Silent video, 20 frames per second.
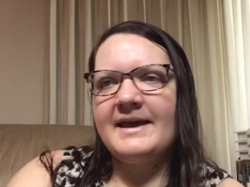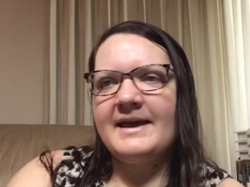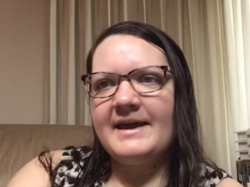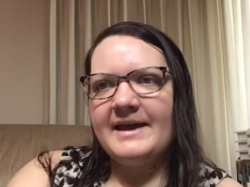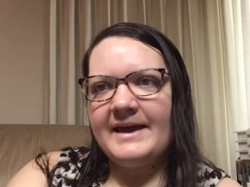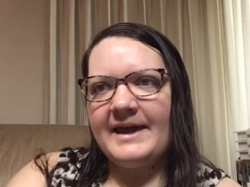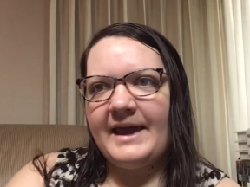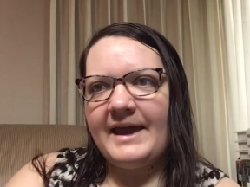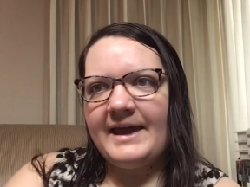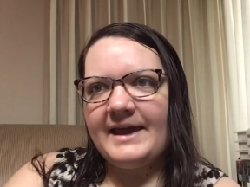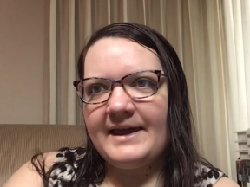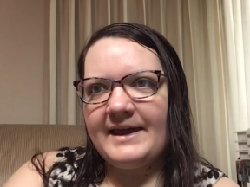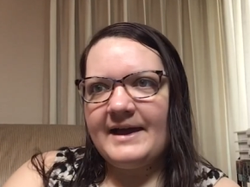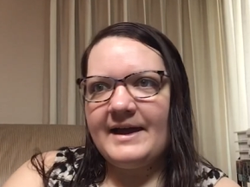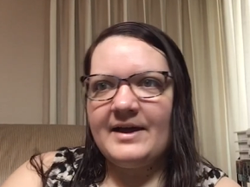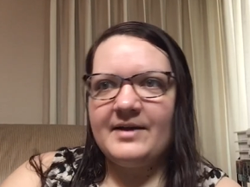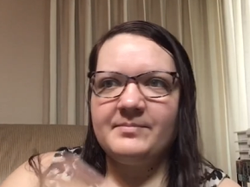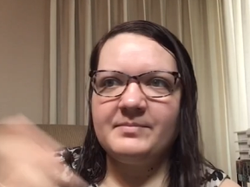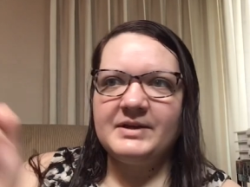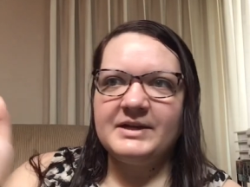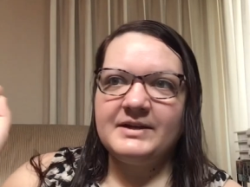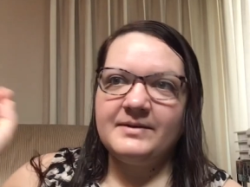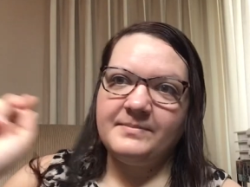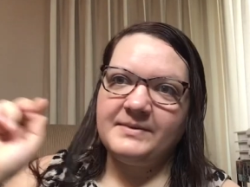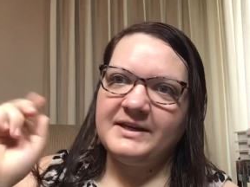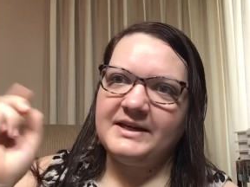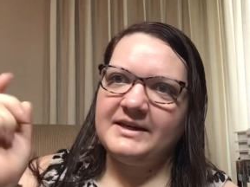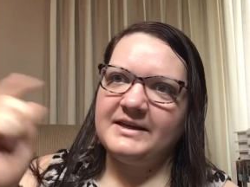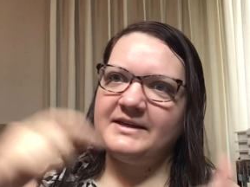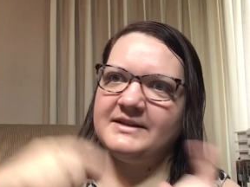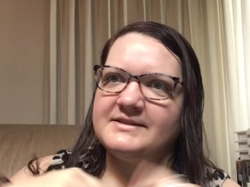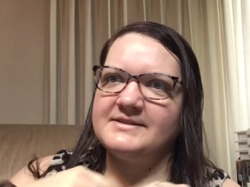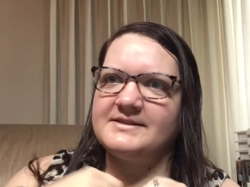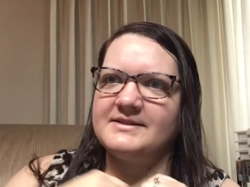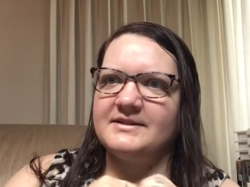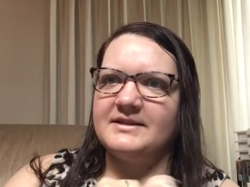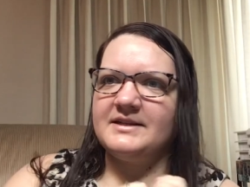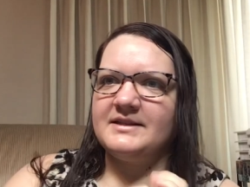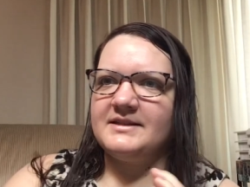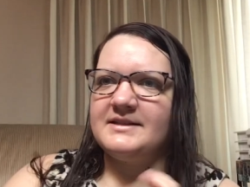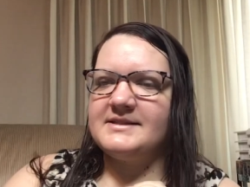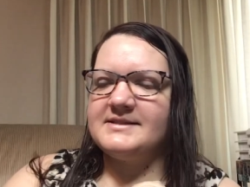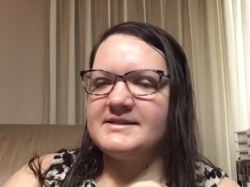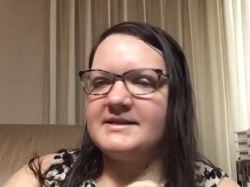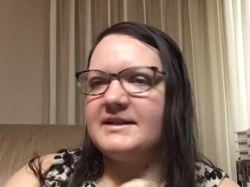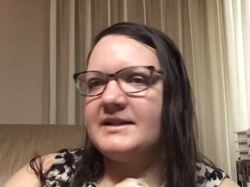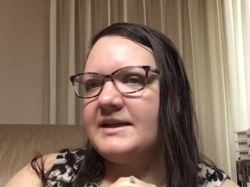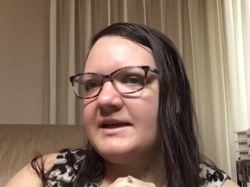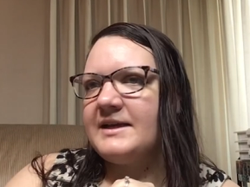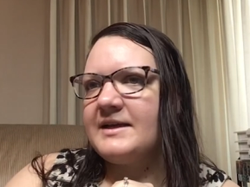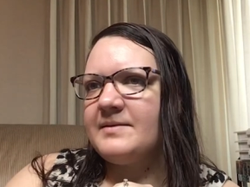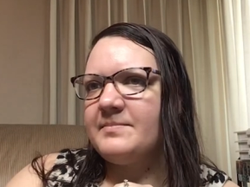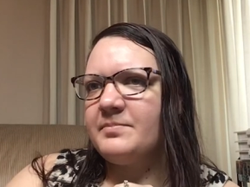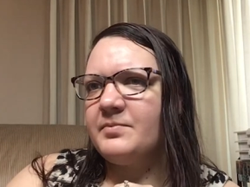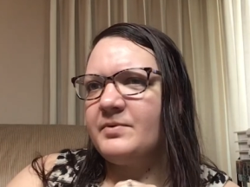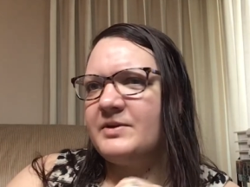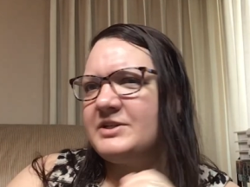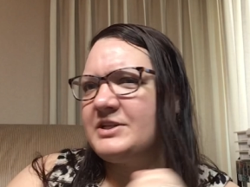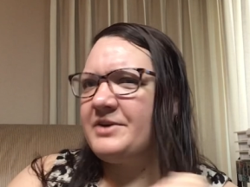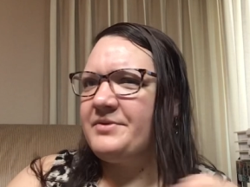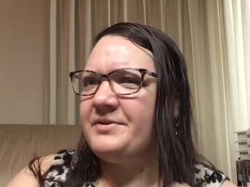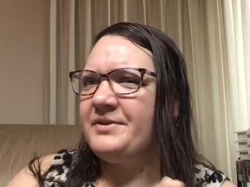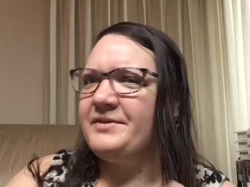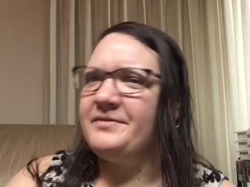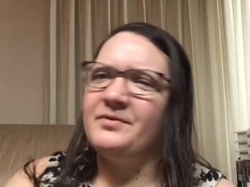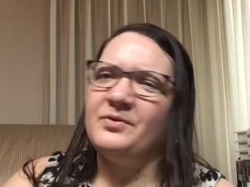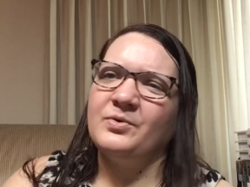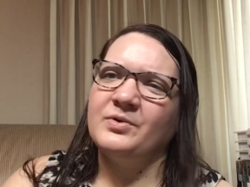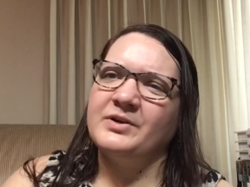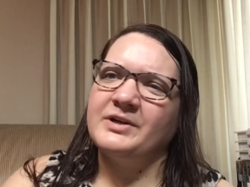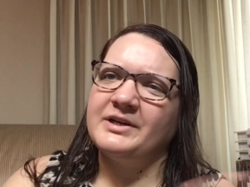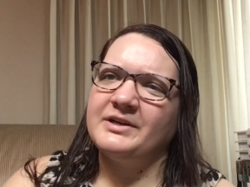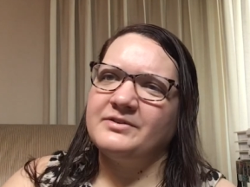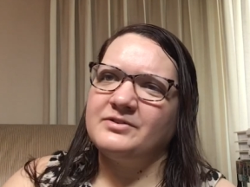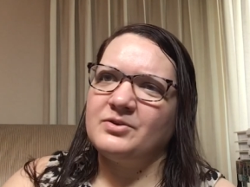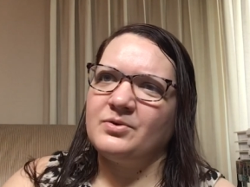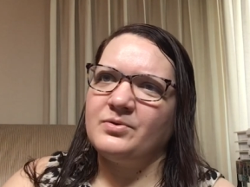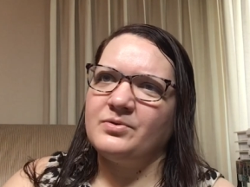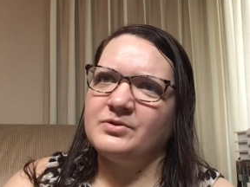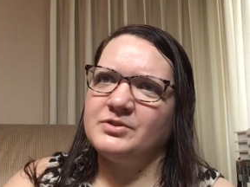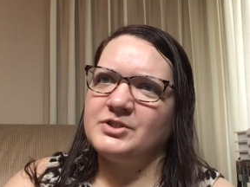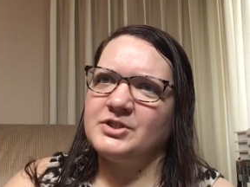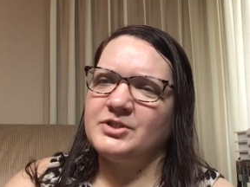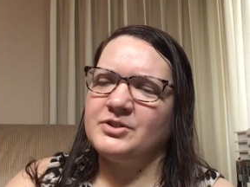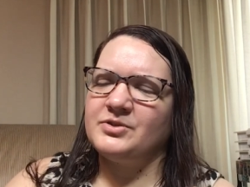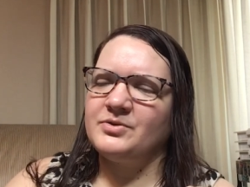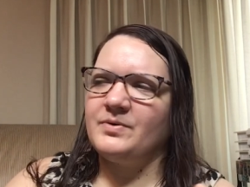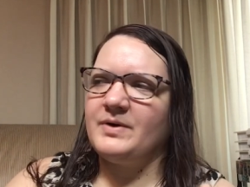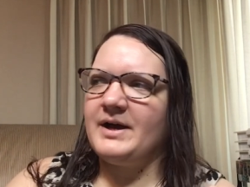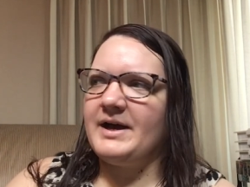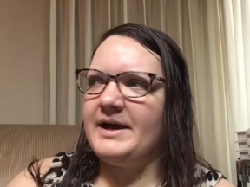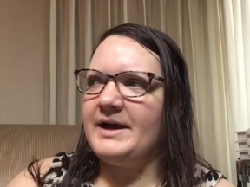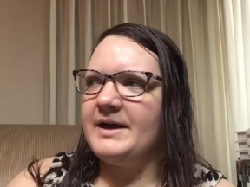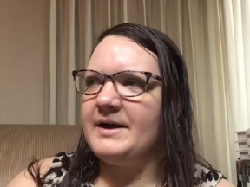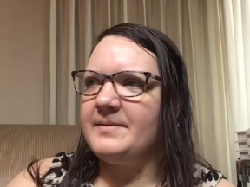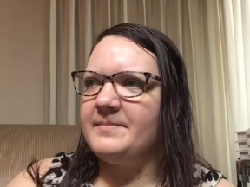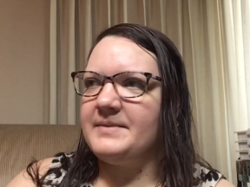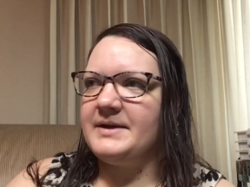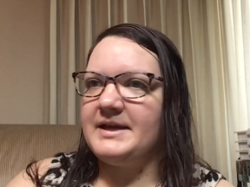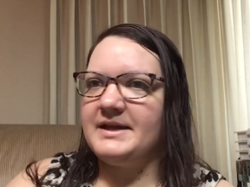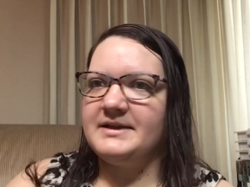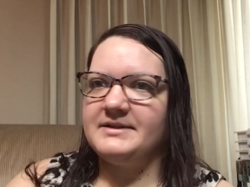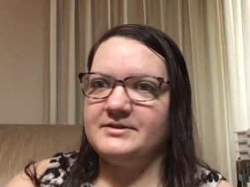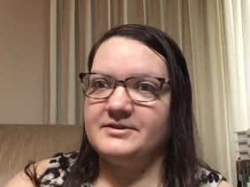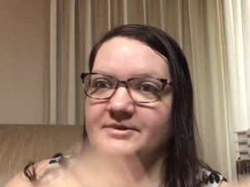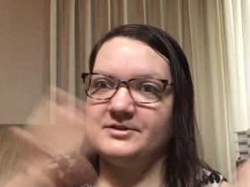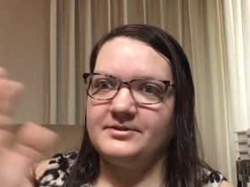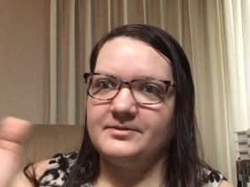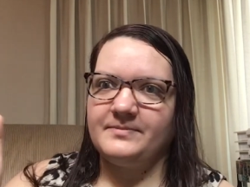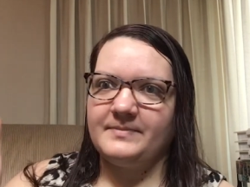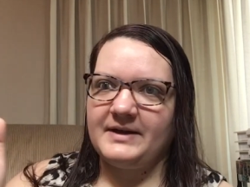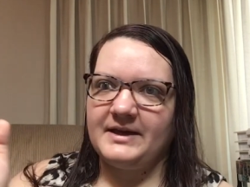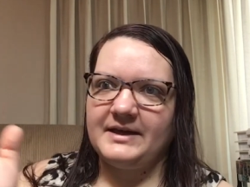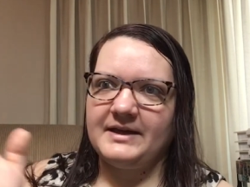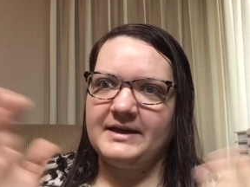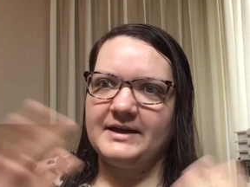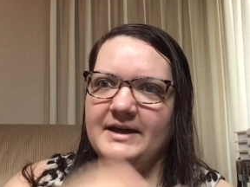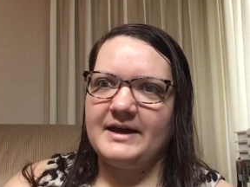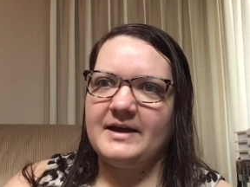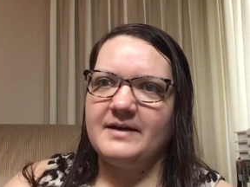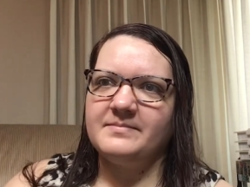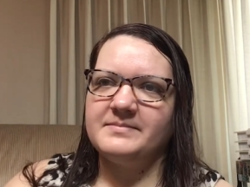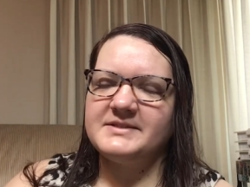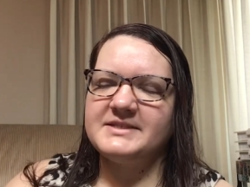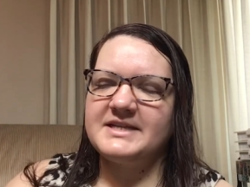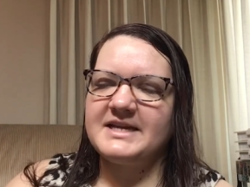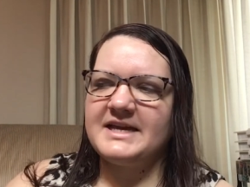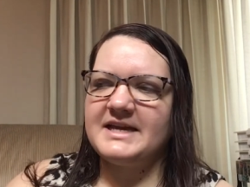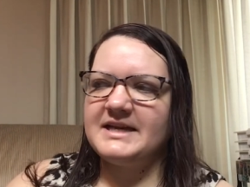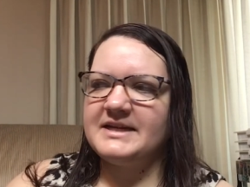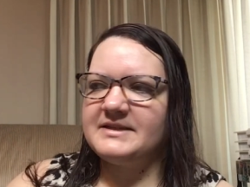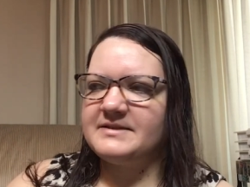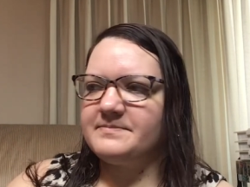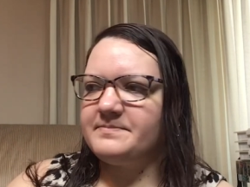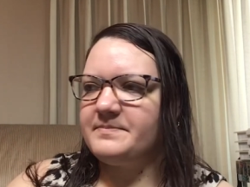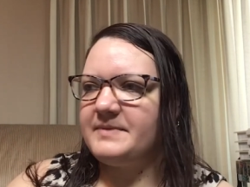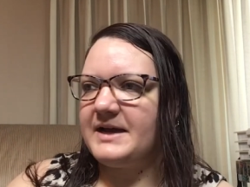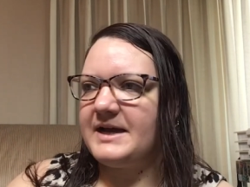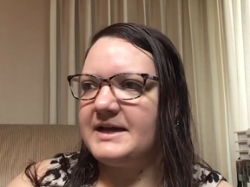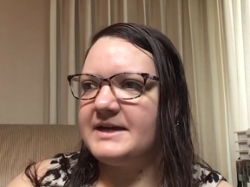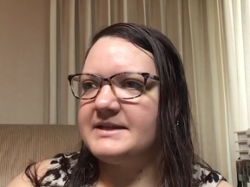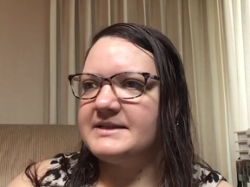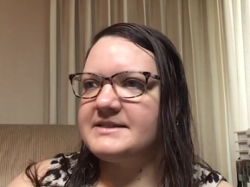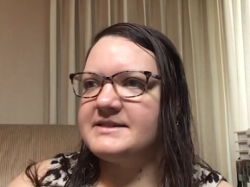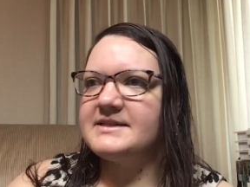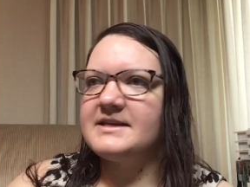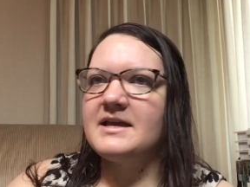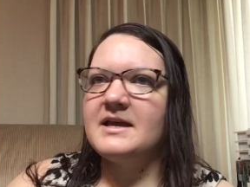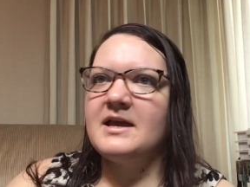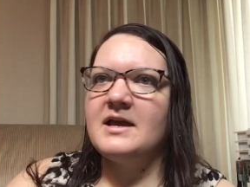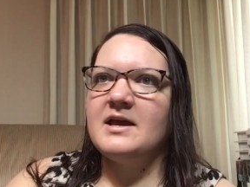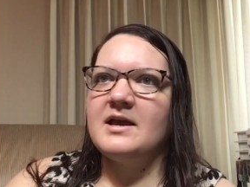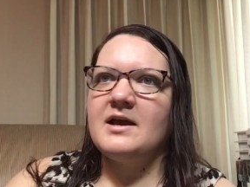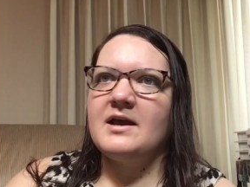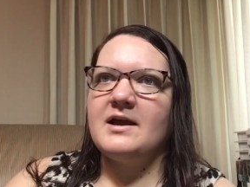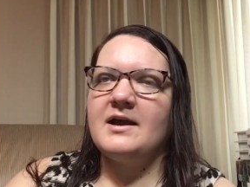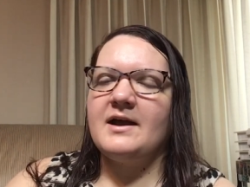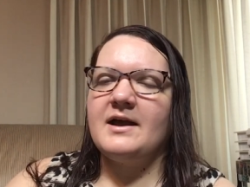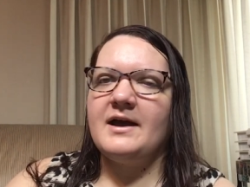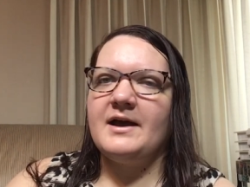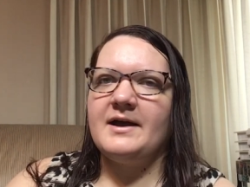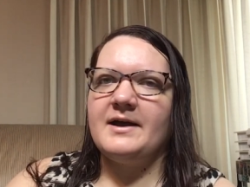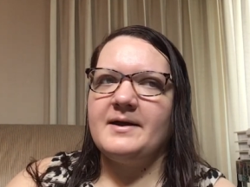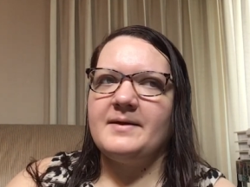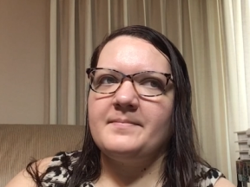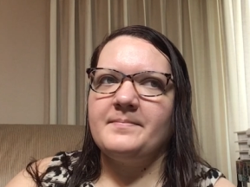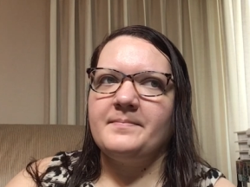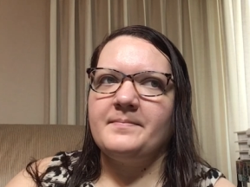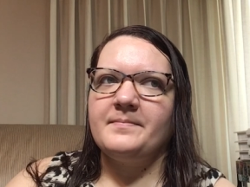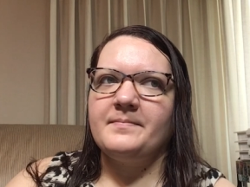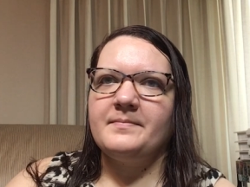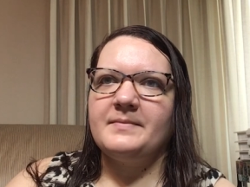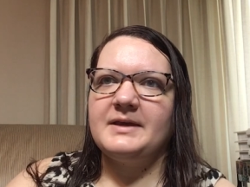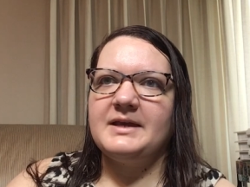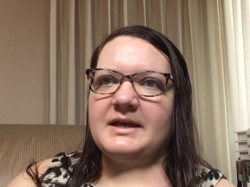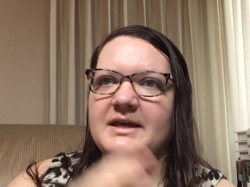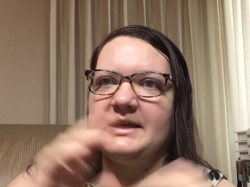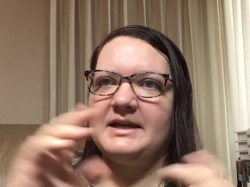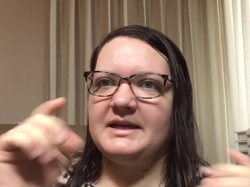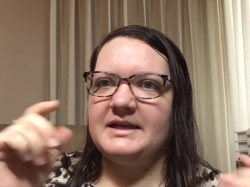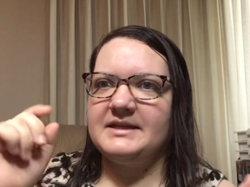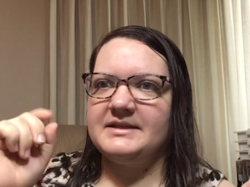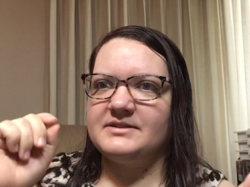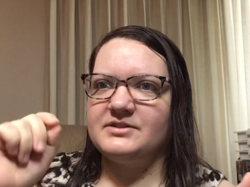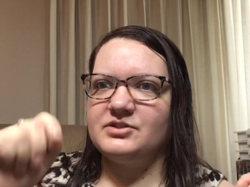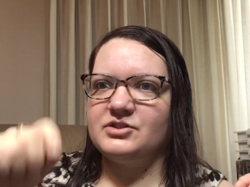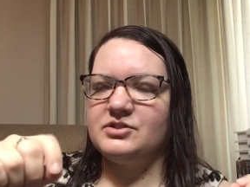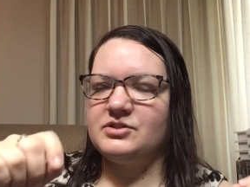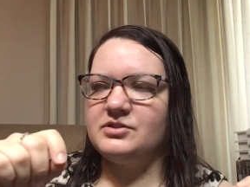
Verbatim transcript: hey I'm gonna be inserting this clip which I will have already told you um, into my update but um, it is